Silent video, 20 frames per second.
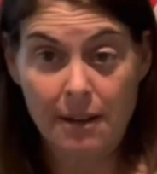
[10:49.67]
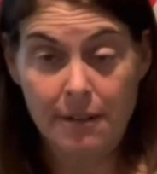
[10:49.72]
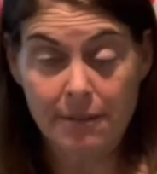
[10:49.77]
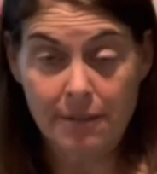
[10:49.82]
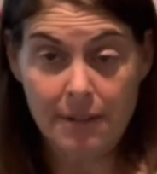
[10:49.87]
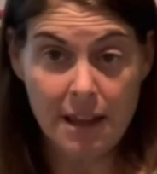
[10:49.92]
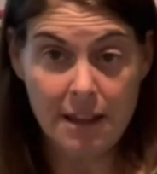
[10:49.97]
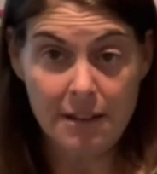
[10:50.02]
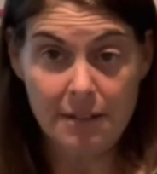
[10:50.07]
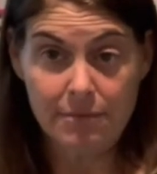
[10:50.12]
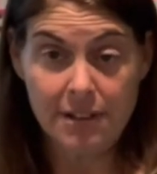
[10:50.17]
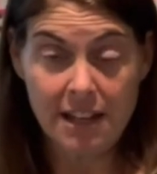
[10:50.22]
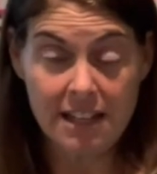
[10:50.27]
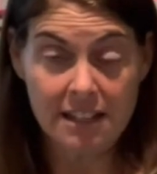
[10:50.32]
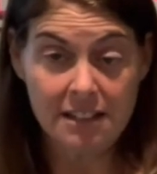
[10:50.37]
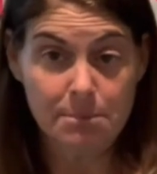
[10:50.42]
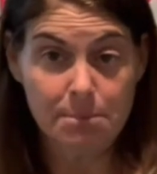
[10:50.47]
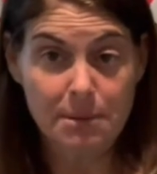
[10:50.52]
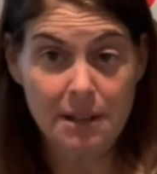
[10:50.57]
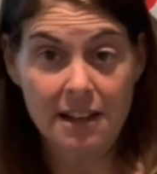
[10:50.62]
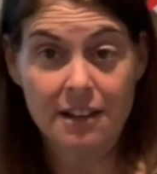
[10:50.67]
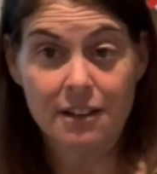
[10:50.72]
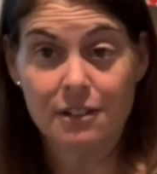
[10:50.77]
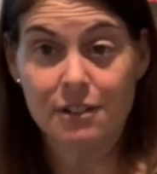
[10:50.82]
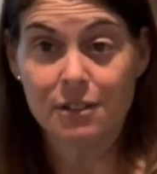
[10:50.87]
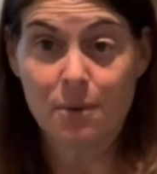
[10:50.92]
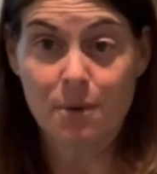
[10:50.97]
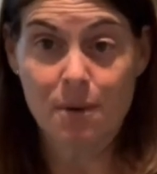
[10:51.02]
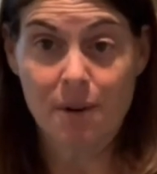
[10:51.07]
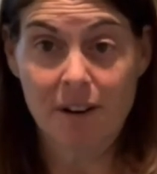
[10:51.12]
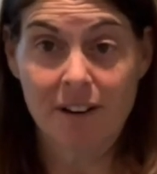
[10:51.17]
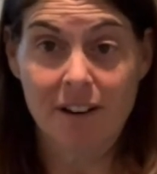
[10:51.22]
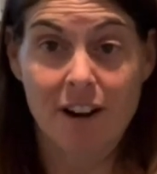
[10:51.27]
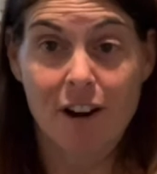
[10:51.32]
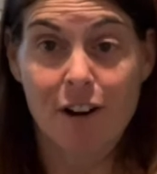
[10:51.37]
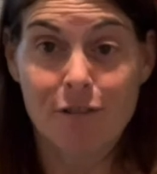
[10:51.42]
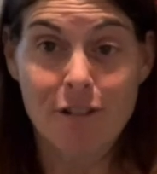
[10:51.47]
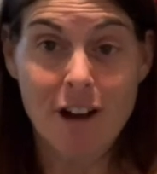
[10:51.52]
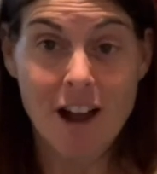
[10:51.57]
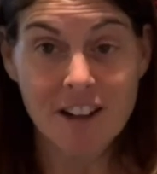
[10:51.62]
advanced players or
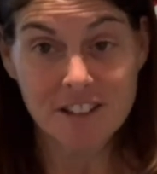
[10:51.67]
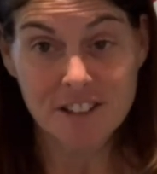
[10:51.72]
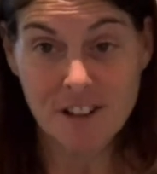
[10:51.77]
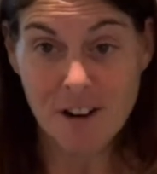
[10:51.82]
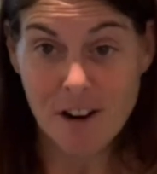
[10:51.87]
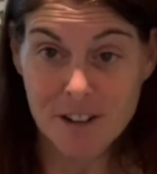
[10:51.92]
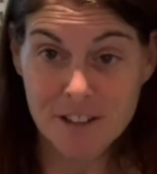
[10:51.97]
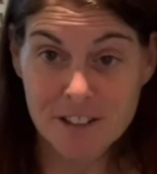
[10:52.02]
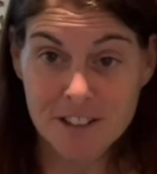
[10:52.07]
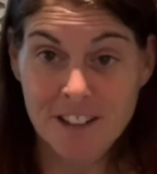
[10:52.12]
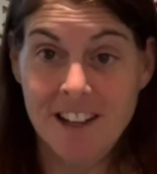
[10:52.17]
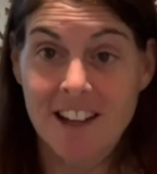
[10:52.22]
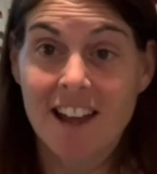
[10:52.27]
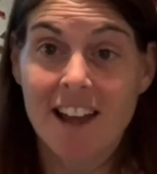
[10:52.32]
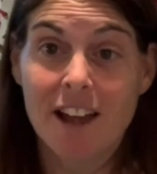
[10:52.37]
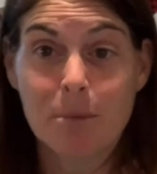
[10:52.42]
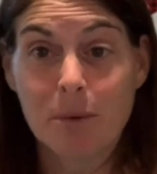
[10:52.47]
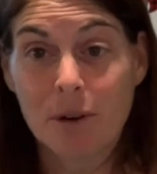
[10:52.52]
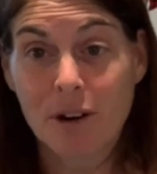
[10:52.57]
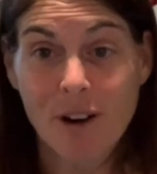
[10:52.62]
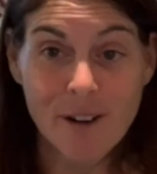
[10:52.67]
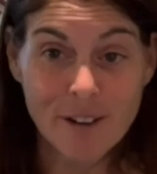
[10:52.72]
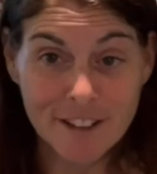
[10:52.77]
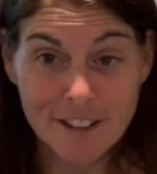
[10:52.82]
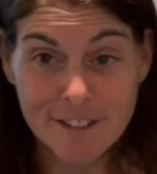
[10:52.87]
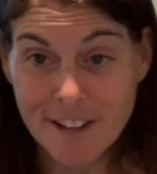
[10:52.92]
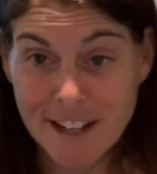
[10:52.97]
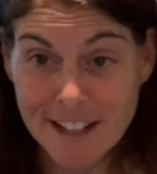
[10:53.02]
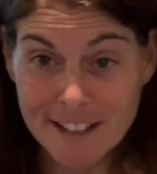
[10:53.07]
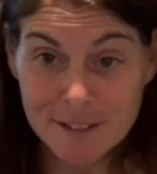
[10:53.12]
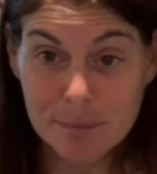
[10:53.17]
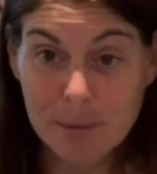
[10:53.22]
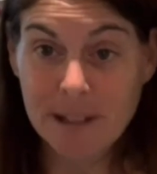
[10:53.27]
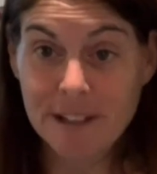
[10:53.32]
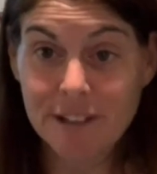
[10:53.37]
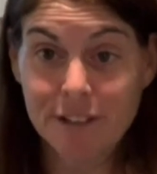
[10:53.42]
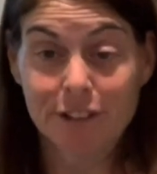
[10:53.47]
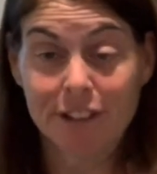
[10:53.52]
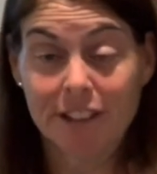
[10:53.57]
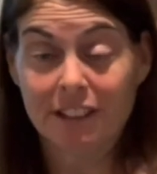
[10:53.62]
rock stars, and we're all advanced
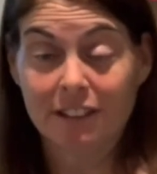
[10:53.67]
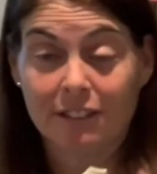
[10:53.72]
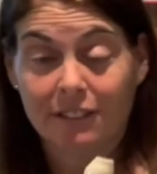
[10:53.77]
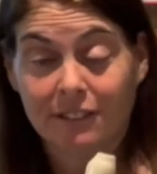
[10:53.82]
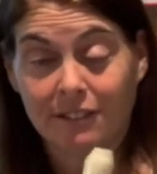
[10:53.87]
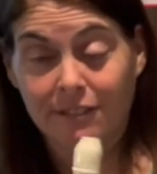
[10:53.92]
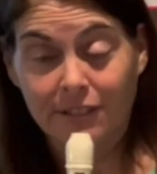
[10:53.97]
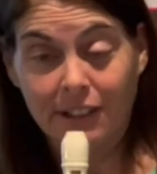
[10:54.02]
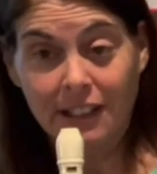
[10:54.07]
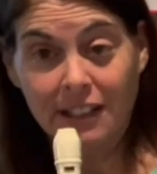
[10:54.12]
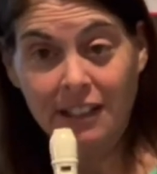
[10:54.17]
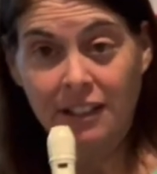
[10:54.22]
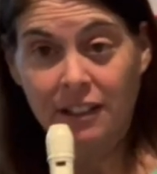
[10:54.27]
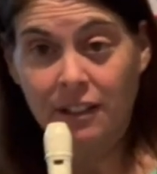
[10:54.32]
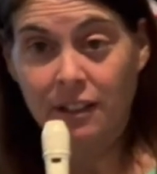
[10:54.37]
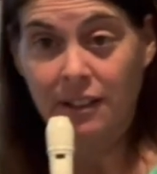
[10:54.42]
players here. Ready?